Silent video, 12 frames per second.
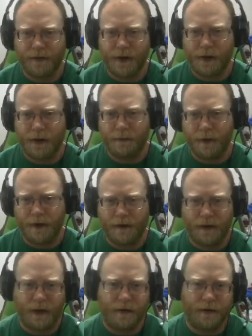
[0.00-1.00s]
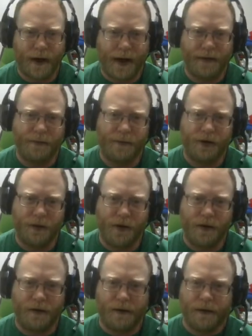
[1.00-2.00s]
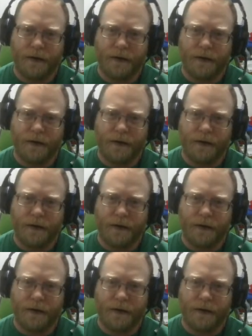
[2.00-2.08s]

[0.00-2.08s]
I add them to a